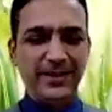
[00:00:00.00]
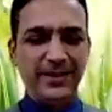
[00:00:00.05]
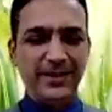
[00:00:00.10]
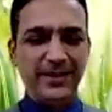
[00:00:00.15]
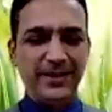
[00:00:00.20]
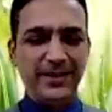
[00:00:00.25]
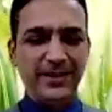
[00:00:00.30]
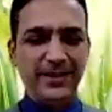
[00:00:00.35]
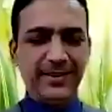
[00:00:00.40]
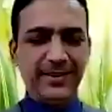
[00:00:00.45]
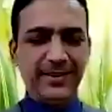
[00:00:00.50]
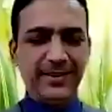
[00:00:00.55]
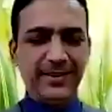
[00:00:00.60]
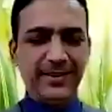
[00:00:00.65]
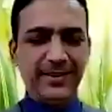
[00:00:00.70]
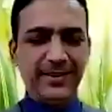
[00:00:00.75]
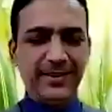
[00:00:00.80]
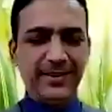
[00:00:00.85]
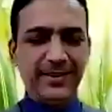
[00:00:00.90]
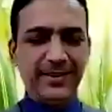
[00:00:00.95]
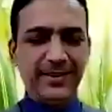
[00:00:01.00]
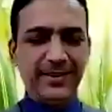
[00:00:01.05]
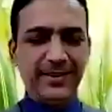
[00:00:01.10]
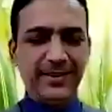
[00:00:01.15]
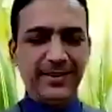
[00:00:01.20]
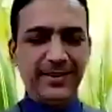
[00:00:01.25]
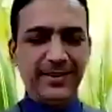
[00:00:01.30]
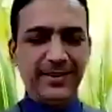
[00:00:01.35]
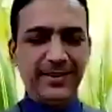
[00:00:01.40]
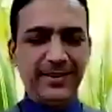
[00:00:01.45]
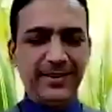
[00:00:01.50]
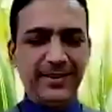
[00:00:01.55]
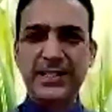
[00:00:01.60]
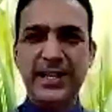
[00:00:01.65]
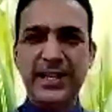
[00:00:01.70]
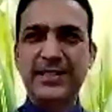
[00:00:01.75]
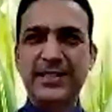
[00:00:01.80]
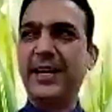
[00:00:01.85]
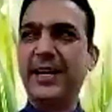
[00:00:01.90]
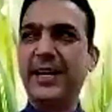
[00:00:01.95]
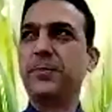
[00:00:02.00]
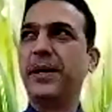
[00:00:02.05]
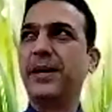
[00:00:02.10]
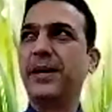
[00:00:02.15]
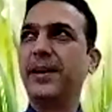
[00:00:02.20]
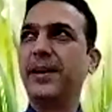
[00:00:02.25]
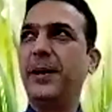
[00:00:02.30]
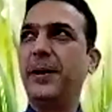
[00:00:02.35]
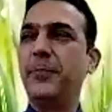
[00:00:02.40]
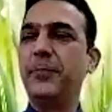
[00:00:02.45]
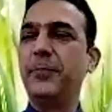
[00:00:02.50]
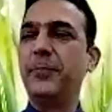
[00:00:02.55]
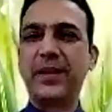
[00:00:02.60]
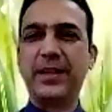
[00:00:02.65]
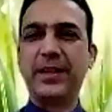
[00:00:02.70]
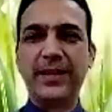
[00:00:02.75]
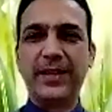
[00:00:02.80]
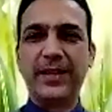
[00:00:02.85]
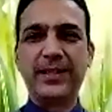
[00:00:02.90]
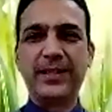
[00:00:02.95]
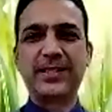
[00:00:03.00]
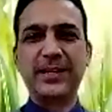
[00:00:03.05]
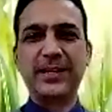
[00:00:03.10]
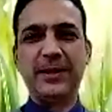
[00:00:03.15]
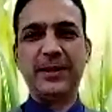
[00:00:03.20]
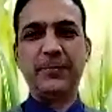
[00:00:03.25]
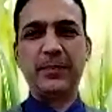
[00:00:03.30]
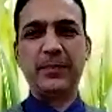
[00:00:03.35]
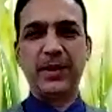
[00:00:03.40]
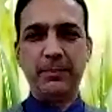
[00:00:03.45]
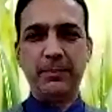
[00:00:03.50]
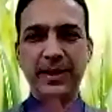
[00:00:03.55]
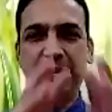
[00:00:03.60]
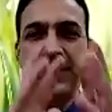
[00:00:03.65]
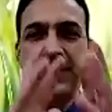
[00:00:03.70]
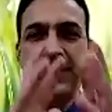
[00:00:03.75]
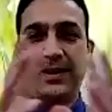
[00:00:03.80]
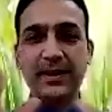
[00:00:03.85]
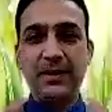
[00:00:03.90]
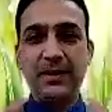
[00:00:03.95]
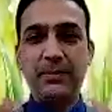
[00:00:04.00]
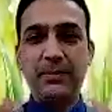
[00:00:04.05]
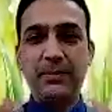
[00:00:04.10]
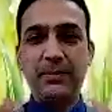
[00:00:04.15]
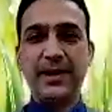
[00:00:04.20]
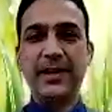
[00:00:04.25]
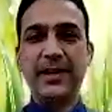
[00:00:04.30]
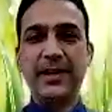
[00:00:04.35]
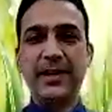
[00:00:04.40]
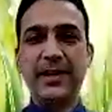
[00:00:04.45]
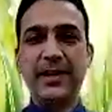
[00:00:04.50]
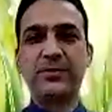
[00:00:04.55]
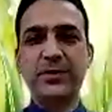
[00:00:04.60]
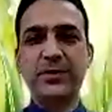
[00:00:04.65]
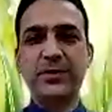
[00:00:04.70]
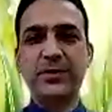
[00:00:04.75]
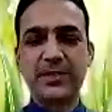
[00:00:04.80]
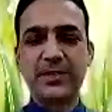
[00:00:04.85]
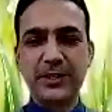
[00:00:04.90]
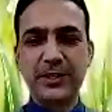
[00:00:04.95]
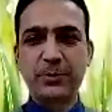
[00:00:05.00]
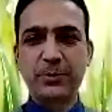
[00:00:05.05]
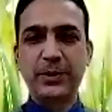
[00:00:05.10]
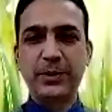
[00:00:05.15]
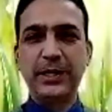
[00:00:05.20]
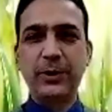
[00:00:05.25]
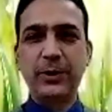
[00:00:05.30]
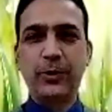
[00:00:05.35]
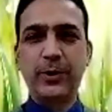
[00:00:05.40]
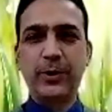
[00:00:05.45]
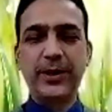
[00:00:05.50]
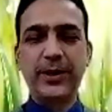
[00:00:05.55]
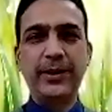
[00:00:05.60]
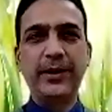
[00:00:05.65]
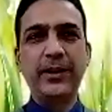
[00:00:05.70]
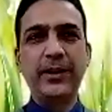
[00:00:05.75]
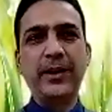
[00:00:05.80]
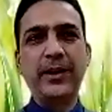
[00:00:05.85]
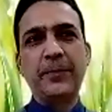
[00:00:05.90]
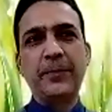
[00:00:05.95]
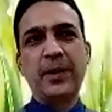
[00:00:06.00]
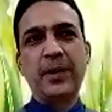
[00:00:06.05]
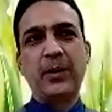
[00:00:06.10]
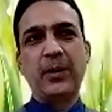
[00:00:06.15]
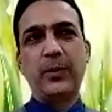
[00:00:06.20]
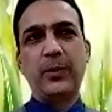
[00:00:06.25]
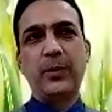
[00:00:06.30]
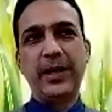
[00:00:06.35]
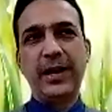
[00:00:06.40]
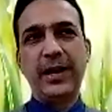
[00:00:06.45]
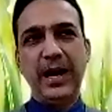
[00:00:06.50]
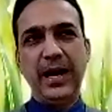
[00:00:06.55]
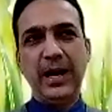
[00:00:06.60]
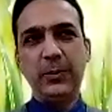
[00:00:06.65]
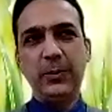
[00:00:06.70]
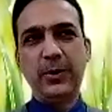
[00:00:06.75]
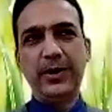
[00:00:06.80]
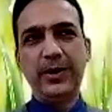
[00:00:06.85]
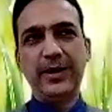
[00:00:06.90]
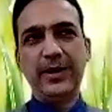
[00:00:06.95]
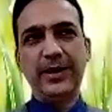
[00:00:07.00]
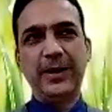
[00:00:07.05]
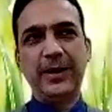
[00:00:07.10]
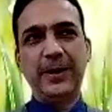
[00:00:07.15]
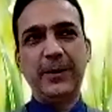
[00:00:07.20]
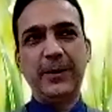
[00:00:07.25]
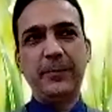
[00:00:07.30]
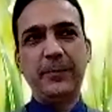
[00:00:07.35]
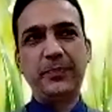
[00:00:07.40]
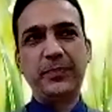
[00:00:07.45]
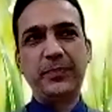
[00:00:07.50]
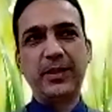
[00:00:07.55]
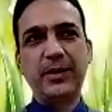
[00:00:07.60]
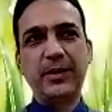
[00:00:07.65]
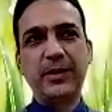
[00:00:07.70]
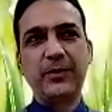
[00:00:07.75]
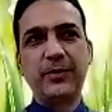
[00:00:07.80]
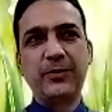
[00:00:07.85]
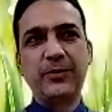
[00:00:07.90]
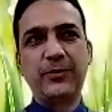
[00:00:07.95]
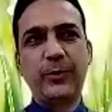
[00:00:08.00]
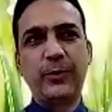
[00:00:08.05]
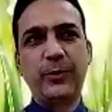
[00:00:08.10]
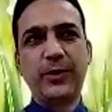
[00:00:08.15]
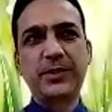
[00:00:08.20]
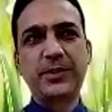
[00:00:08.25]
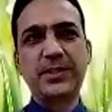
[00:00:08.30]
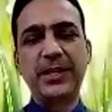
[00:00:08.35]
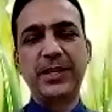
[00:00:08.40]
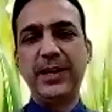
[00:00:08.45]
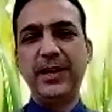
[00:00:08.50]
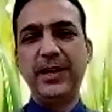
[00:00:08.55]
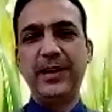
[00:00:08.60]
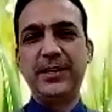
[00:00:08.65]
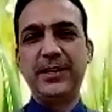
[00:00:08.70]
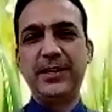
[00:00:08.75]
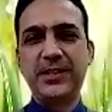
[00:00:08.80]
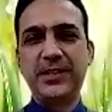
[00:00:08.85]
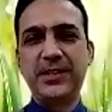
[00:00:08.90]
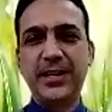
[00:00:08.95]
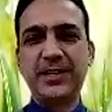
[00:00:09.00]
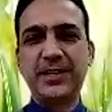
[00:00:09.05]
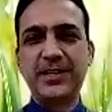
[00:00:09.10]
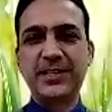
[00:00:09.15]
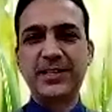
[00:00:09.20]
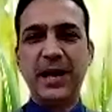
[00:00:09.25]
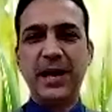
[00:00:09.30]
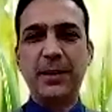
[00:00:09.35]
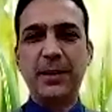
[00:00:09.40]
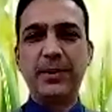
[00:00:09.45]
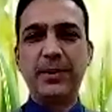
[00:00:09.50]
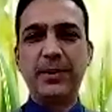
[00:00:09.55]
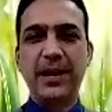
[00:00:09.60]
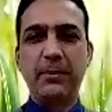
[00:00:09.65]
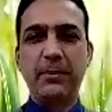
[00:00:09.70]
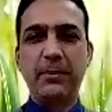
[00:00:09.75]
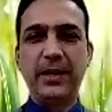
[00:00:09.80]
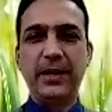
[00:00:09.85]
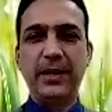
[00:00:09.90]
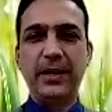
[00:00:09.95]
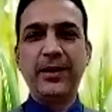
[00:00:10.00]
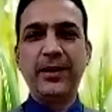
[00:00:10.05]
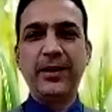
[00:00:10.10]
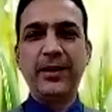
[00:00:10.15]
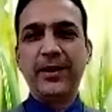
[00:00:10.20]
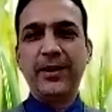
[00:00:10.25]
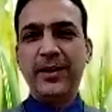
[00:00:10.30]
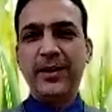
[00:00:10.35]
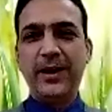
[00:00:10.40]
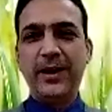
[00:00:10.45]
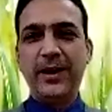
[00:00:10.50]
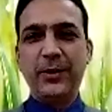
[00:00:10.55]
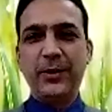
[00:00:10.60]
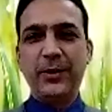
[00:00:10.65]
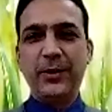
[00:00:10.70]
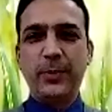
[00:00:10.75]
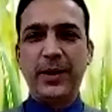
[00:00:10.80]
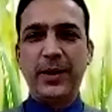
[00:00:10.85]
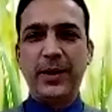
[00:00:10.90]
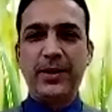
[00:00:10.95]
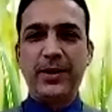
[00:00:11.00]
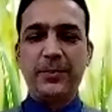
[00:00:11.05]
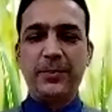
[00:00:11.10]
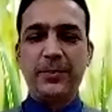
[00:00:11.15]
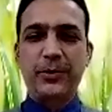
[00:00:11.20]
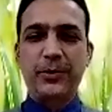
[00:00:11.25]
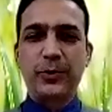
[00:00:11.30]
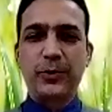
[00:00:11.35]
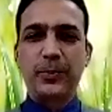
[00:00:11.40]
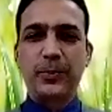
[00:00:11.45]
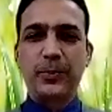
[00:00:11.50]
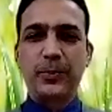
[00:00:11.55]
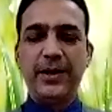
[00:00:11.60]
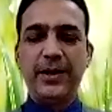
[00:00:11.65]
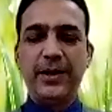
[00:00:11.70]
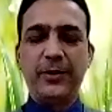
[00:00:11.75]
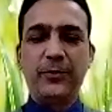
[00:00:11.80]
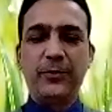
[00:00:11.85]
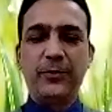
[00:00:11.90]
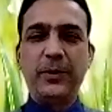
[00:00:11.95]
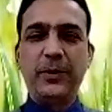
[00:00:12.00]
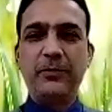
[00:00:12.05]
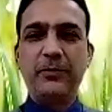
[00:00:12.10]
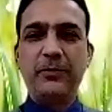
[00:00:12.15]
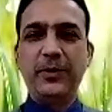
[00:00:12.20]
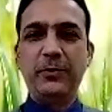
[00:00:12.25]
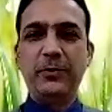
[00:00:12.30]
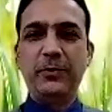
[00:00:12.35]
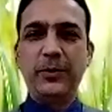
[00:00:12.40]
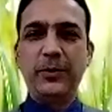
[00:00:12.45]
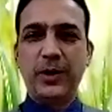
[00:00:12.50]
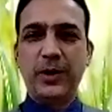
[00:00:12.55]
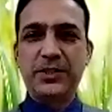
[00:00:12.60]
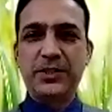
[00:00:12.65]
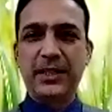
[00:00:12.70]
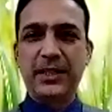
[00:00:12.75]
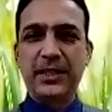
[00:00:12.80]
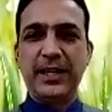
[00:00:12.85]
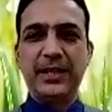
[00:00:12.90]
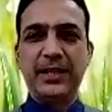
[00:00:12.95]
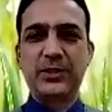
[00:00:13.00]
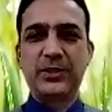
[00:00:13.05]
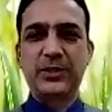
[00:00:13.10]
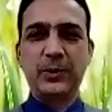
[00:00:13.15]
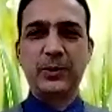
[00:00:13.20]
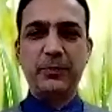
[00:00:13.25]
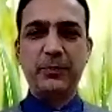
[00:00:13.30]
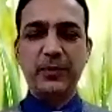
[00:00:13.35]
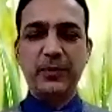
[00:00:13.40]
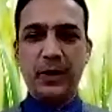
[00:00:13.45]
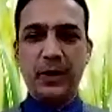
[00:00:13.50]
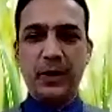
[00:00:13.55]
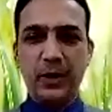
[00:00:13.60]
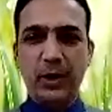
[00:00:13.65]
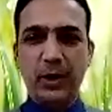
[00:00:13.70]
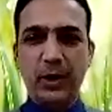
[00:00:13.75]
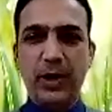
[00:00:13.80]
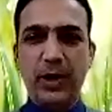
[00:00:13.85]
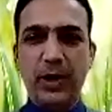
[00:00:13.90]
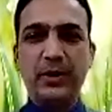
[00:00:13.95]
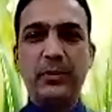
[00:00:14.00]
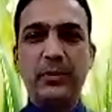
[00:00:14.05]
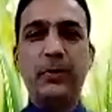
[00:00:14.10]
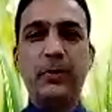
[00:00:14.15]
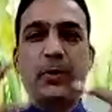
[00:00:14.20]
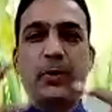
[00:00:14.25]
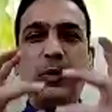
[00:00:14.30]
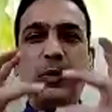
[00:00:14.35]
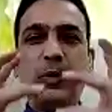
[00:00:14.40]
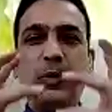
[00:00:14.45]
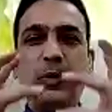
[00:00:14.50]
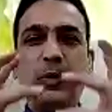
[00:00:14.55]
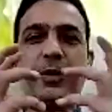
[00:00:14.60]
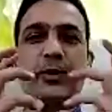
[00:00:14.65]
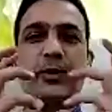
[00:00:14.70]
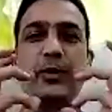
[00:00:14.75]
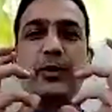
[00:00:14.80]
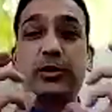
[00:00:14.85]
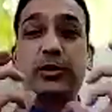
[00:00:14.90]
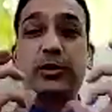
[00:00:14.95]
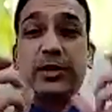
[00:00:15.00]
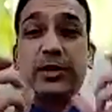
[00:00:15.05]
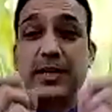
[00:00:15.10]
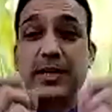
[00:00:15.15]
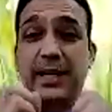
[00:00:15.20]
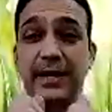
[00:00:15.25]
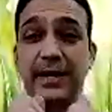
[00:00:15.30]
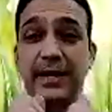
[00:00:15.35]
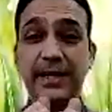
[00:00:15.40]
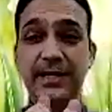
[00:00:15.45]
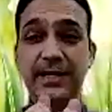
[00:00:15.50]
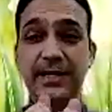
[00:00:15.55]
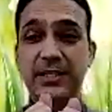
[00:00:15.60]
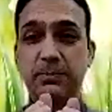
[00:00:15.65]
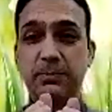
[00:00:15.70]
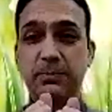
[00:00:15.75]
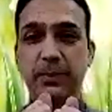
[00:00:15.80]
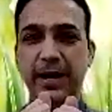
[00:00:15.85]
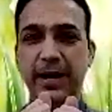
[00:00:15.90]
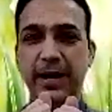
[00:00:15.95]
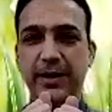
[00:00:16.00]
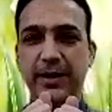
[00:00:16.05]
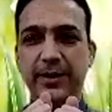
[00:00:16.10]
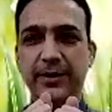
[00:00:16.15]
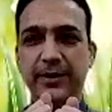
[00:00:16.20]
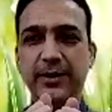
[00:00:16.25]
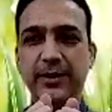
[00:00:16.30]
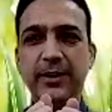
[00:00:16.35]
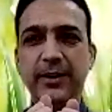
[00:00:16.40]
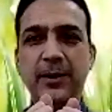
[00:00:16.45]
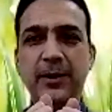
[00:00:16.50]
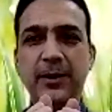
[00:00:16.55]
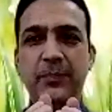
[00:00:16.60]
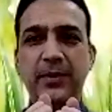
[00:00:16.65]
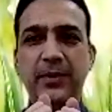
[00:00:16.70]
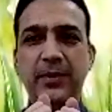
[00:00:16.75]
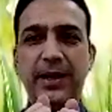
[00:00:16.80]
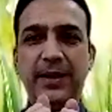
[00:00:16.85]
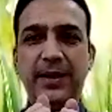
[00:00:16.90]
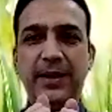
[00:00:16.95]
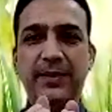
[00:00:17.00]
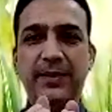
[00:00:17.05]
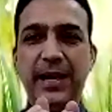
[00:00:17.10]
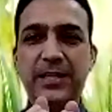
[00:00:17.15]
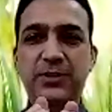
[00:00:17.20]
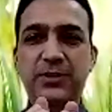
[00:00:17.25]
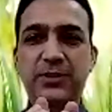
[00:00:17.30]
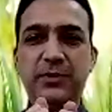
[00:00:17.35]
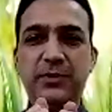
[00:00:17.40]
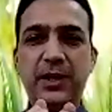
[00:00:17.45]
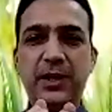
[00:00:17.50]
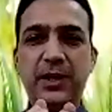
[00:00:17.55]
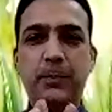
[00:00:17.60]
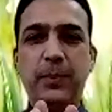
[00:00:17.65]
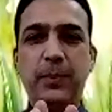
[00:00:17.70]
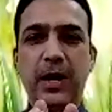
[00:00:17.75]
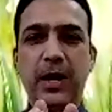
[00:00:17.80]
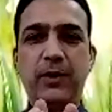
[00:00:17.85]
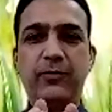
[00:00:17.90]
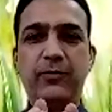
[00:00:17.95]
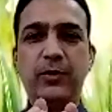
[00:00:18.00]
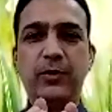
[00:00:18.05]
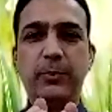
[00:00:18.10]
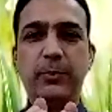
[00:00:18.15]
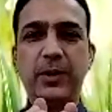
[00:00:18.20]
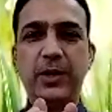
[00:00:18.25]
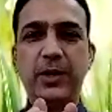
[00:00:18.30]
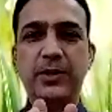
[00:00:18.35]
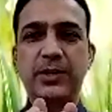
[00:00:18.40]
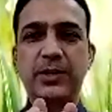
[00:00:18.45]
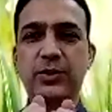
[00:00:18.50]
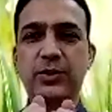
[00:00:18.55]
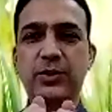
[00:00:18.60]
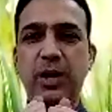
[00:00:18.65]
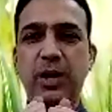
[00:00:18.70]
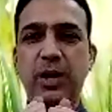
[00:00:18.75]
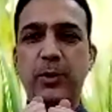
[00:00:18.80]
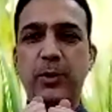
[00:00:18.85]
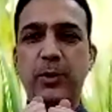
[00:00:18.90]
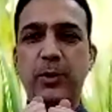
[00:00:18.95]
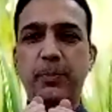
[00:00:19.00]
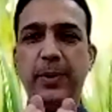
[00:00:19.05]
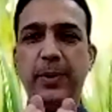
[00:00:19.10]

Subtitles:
there's no rocket science there, but there is a method in the madness which needs to be decoded. What I would foresee changes happening. I mean, Dr. Rupa, and we've been watching things. So a lot more doctors are getting inspired, and that's very powerful because it's all about